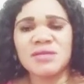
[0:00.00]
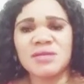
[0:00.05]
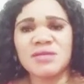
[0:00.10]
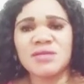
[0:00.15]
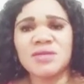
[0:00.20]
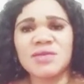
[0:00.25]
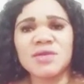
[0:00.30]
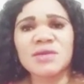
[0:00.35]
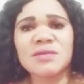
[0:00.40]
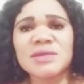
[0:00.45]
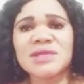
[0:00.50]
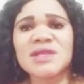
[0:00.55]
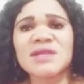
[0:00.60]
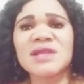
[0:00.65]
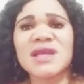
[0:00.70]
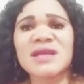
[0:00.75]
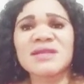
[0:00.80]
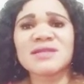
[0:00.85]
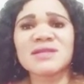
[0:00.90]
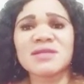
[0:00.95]
Something
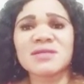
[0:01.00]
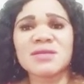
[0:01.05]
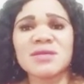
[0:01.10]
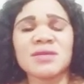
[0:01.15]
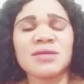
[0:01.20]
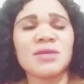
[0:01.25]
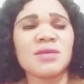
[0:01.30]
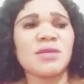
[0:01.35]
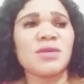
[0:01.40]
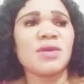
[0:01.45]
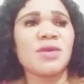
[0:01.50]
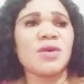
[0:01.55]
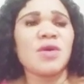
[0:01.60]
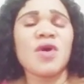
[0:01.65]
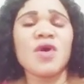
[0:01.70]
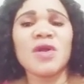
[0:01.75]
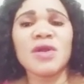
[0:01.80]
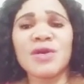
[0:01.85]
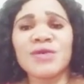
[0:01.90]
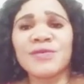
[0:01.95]
that
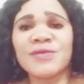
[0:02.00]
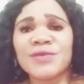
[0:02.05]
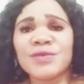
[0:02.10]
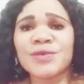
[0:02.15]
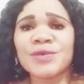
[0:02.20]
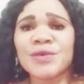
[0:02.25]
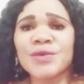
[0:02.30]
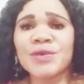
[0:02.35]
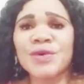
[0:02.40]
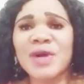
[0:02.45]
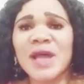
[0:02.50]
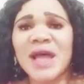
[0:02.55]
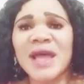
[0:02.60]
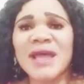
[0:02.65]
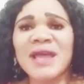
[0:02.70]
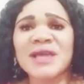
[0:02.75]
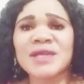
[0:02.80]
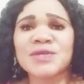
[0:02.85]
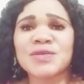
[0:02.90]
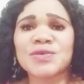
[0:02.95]
all of you go
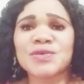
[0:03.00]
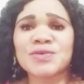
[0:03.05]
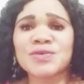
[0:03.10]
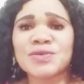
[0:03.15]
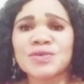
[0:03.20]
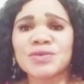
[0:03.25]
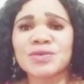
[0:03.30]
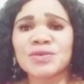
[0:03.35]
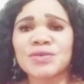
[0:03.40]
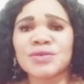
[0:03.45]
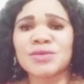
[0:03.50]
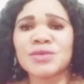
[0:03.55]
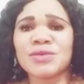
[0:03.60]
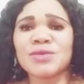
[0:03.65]
ahead to do.